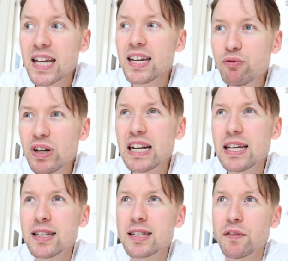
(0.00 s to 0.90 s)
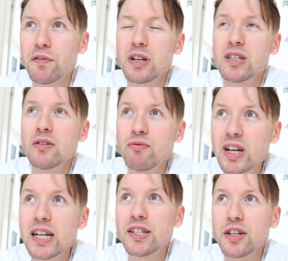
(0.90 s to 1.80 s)
it really is different, and you
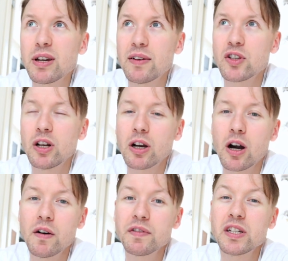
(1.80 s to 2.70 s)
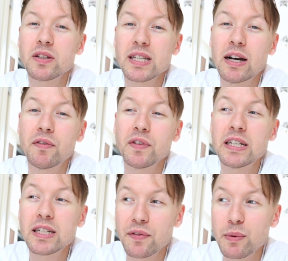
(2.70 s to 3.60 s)
really do have to look after yourself
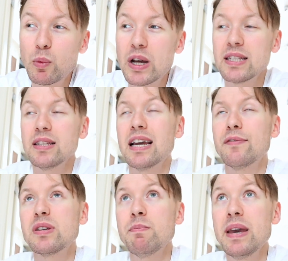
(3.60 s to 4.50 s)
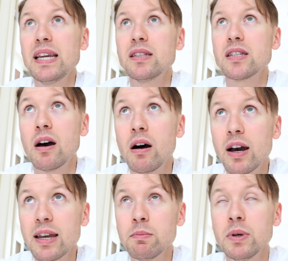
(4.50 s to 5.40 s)
in different ways, and you have to make
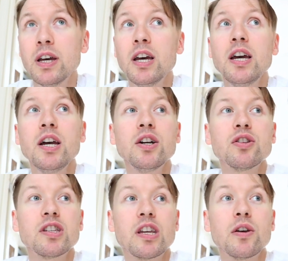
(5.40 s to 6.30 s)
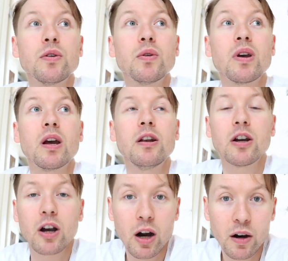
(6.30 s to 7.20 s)
time to
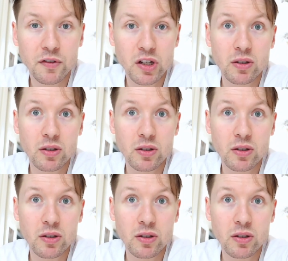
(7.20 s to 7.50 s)
look after